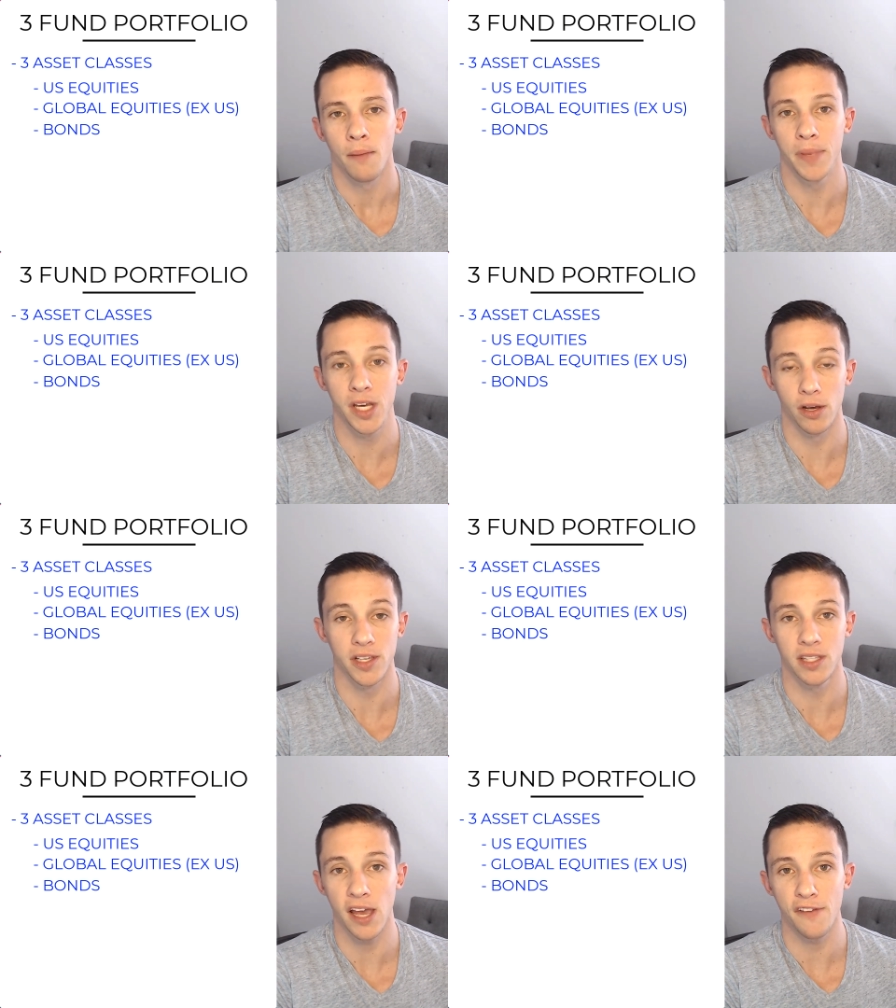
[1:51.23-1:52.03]

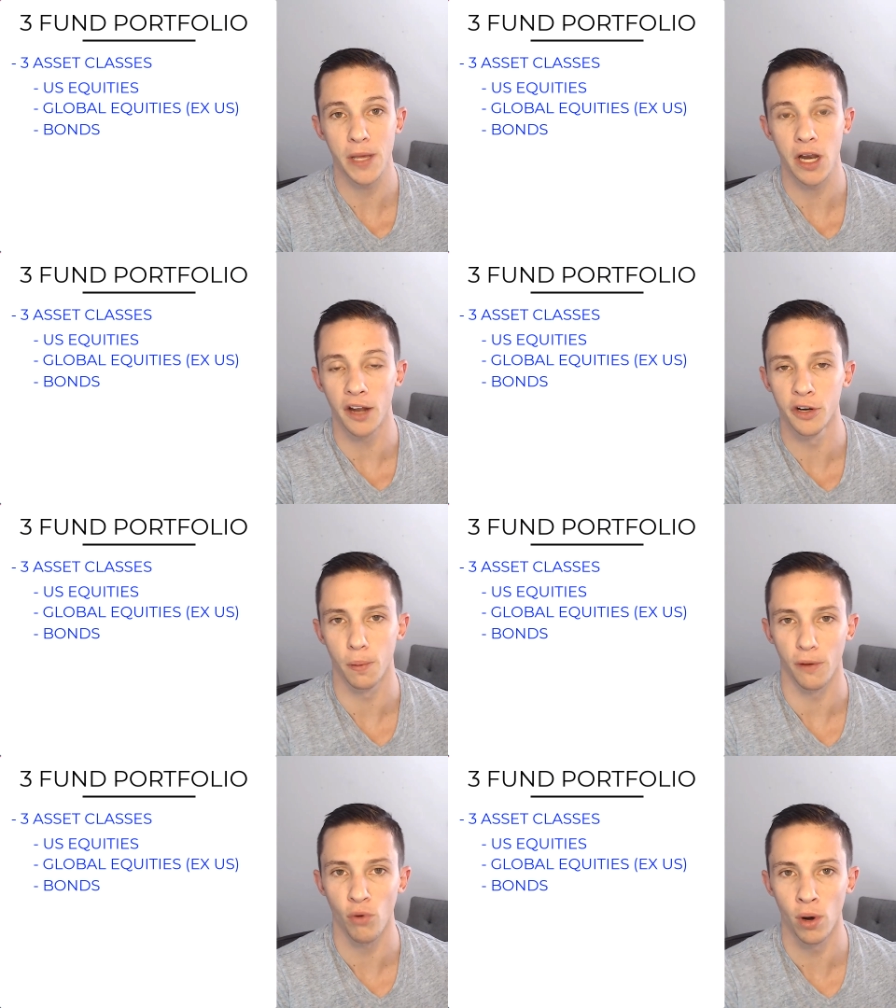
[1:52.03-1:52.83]
because they've been
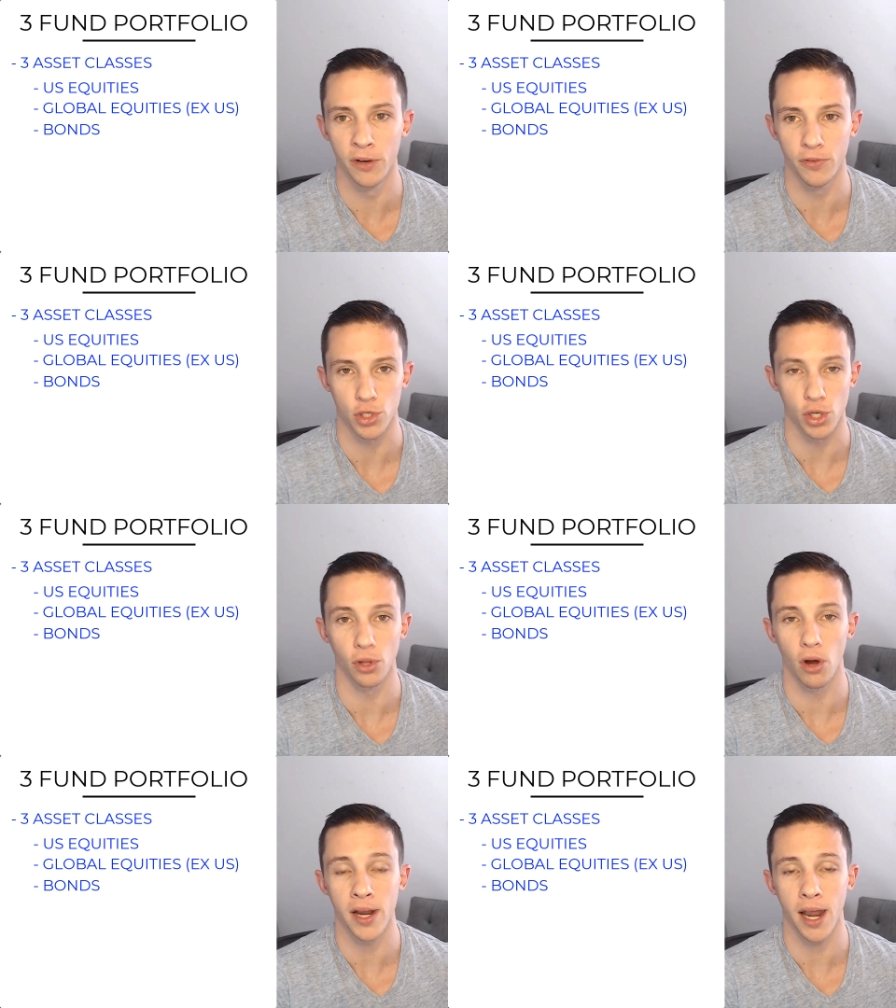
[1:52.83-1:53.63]
underperforming for so
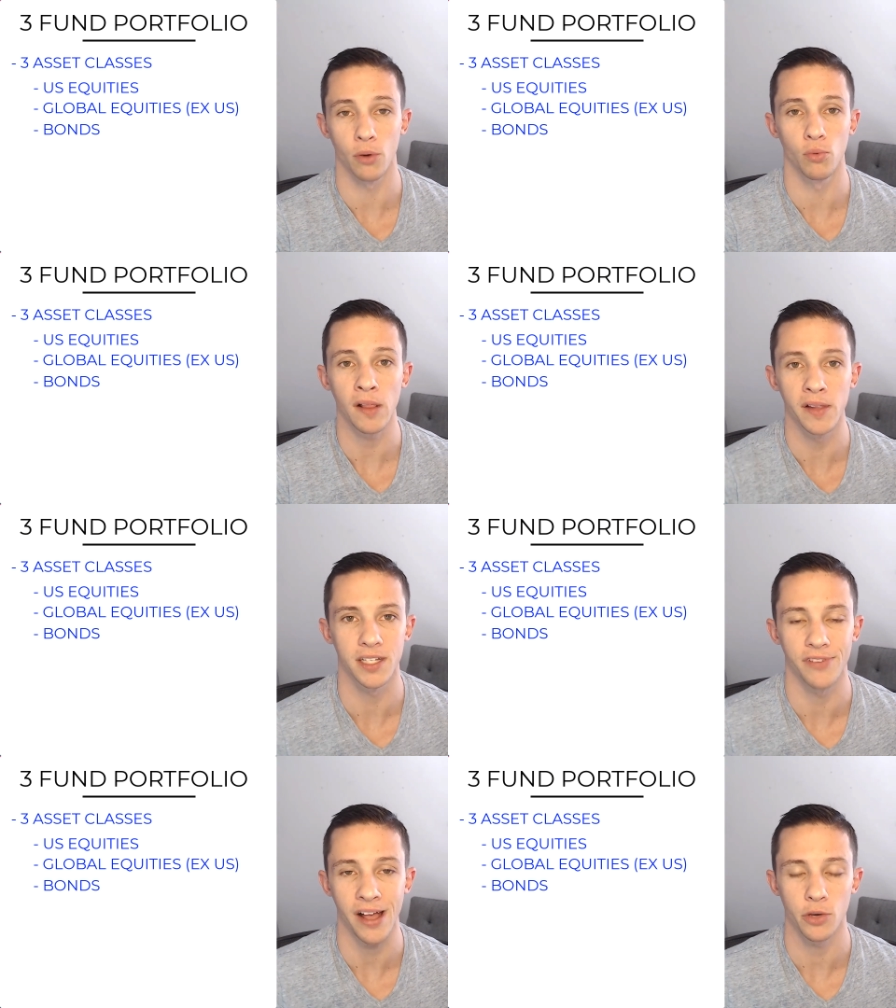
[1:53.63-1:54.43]
long and at a
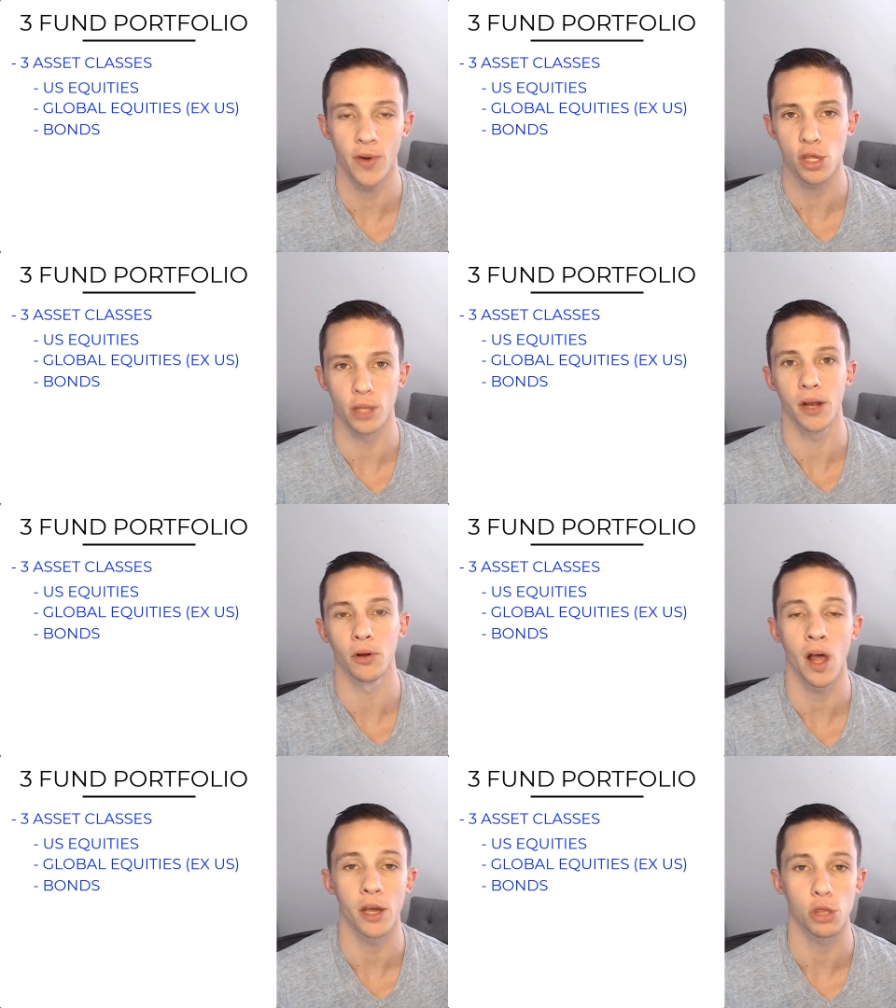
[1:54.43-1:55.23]
relative valuation, they're
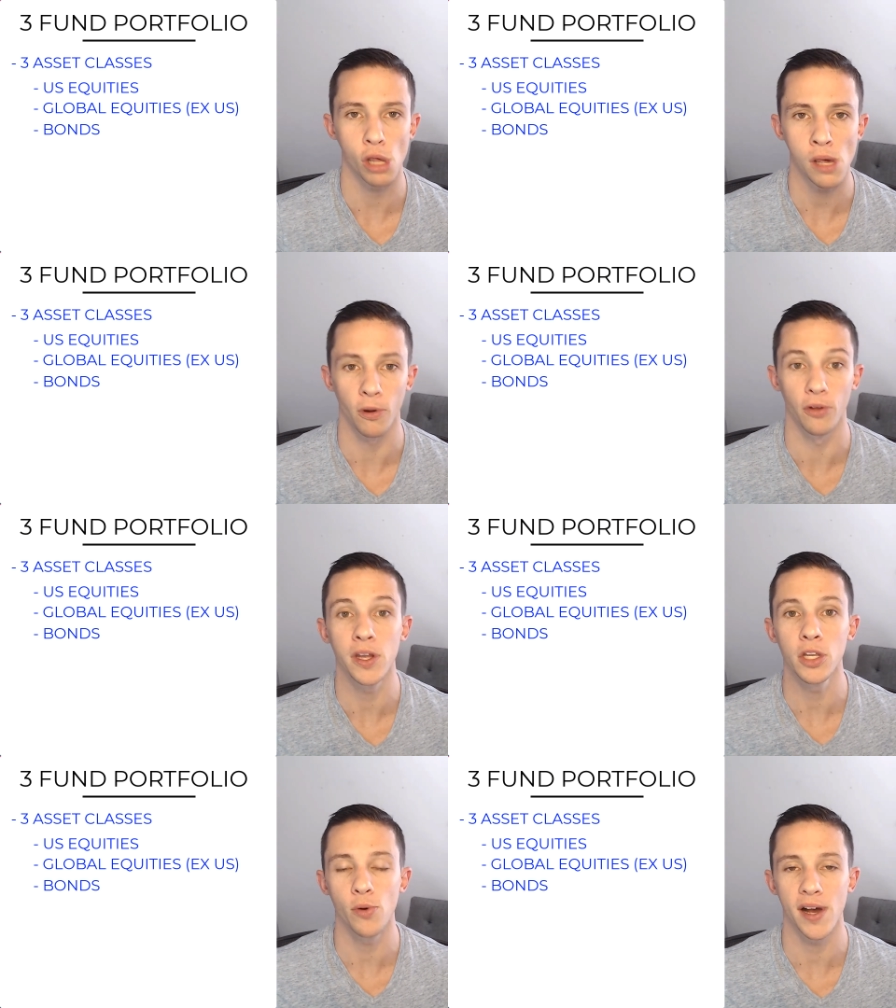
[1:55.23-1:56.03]
a lot cheaper
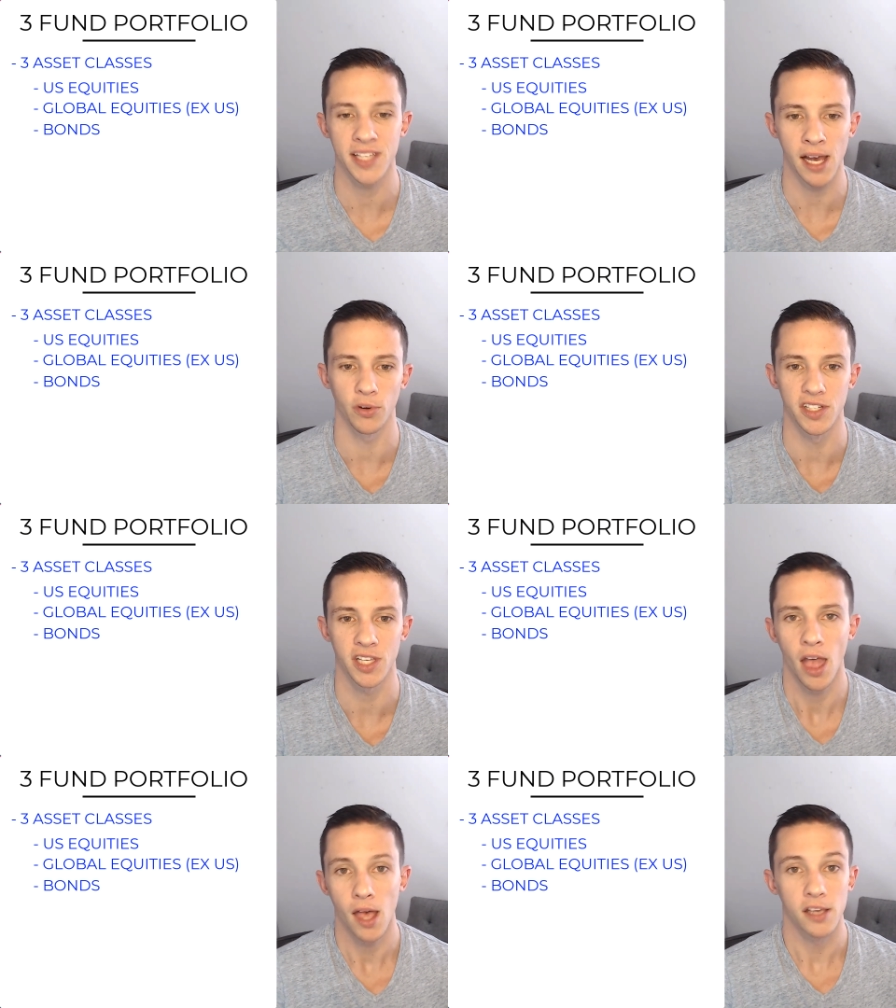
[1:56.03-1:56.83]
than US equities.